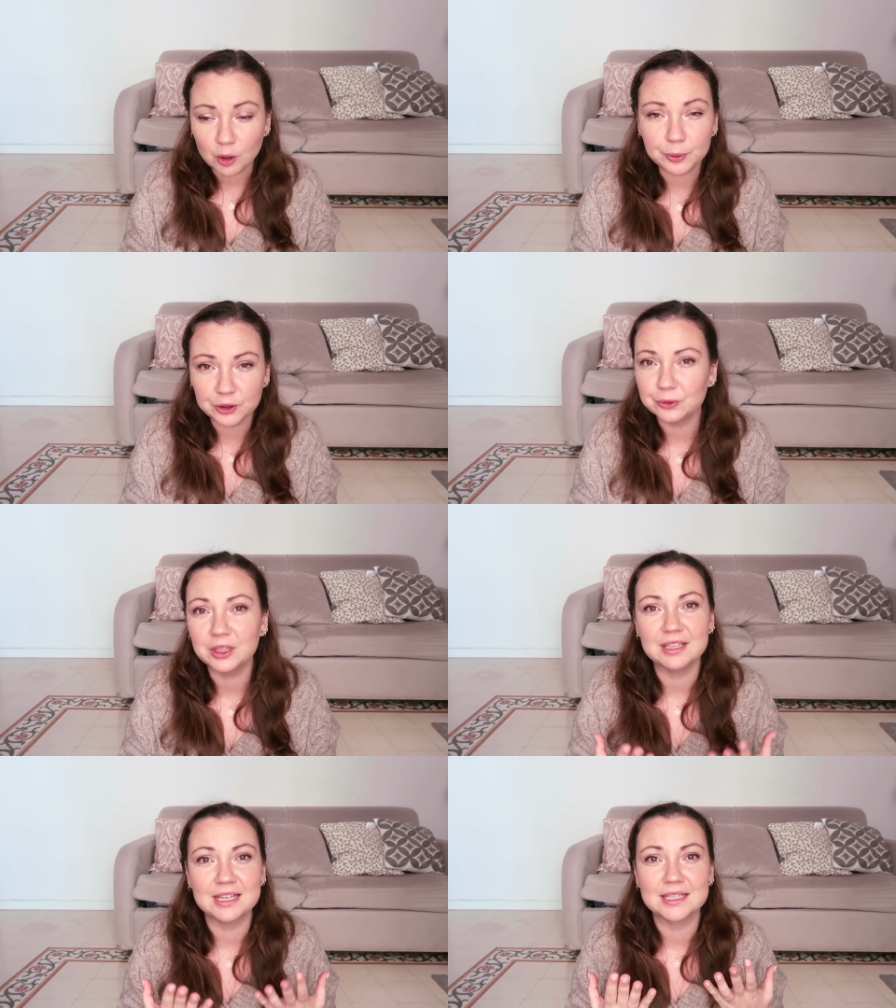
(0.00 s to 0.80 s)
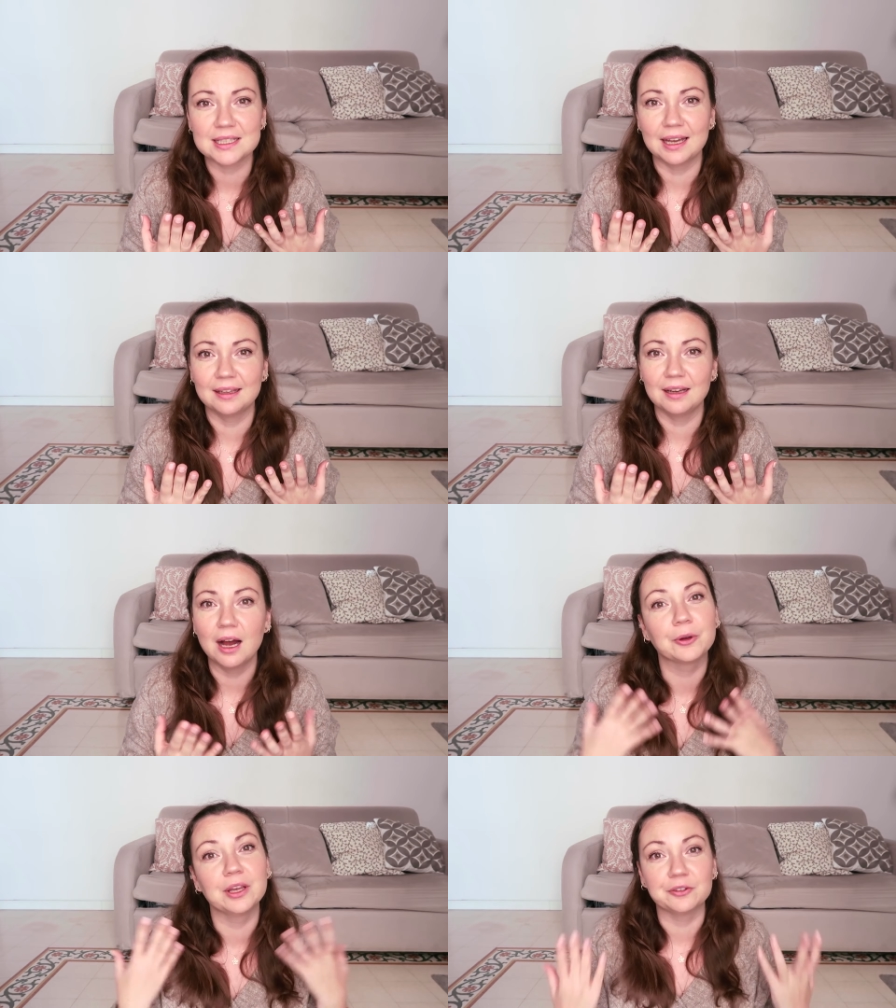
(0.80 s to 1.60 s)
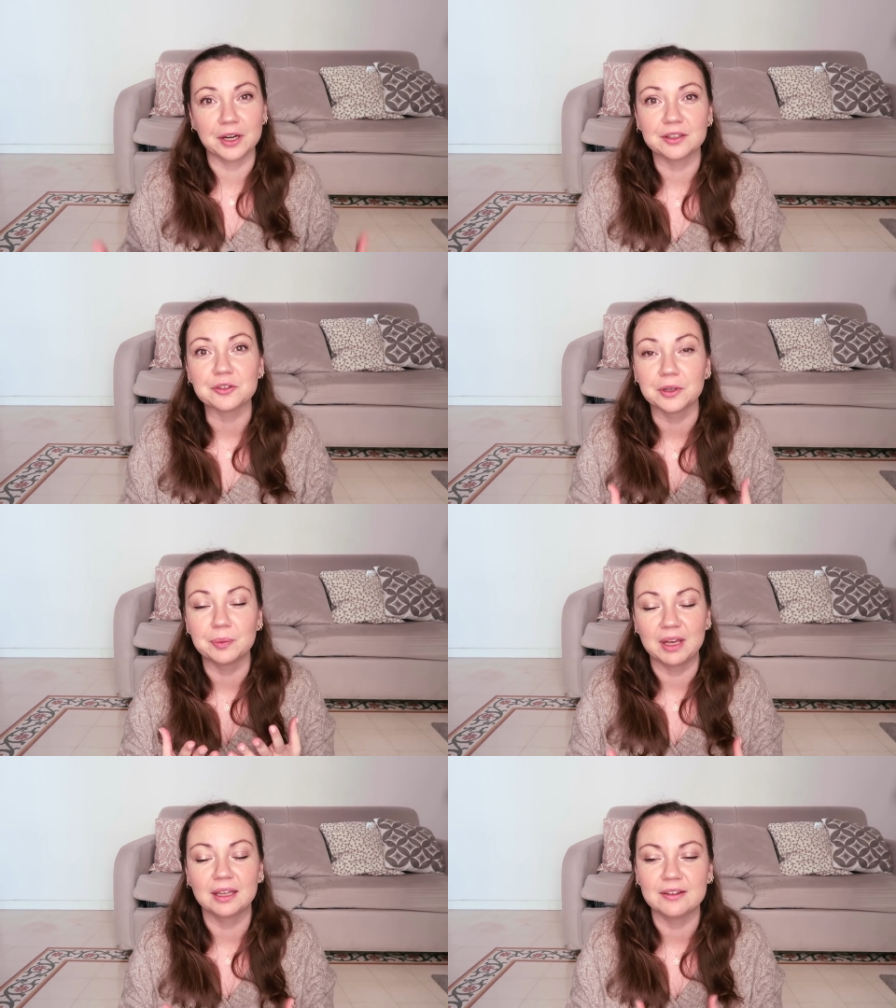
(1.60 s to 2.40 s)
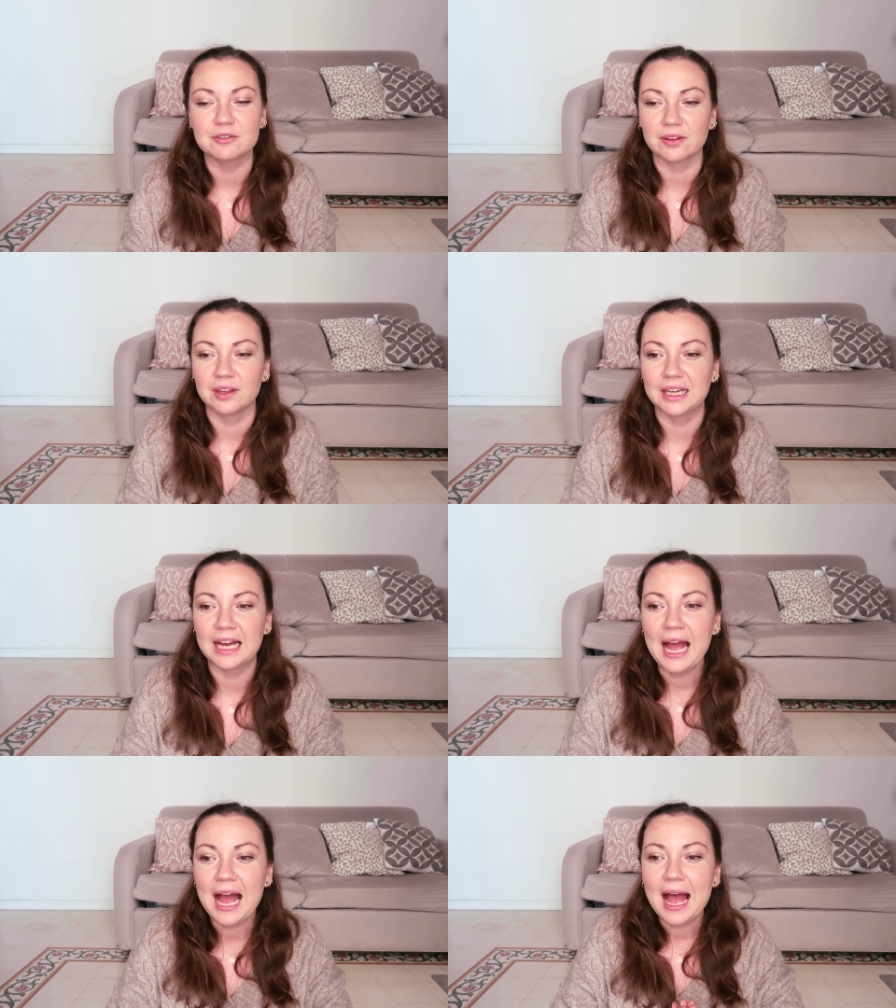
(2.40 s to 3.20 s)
opportunities and how he created Rhythmia and everything.